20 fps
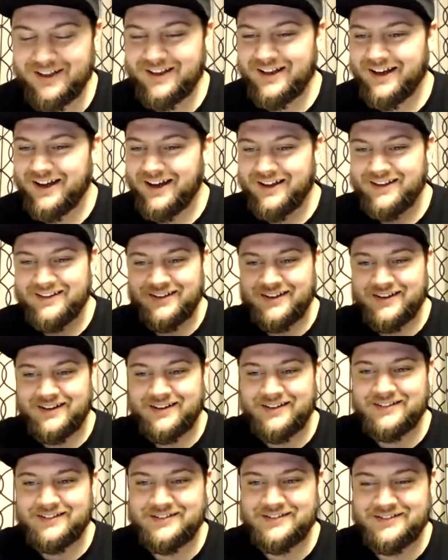And
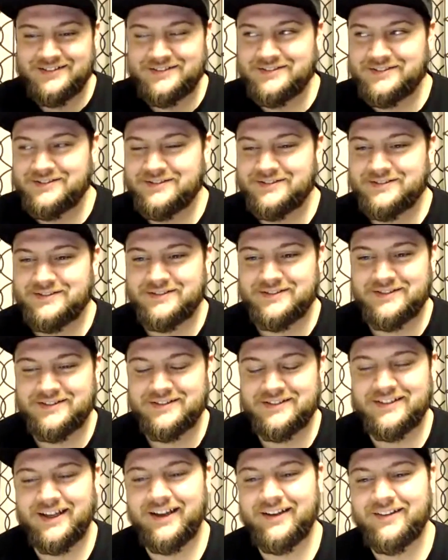
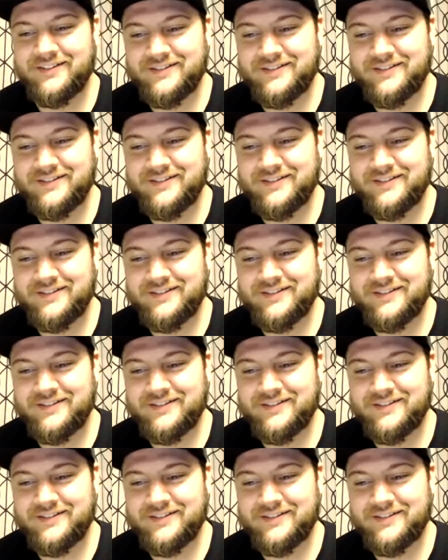yeah.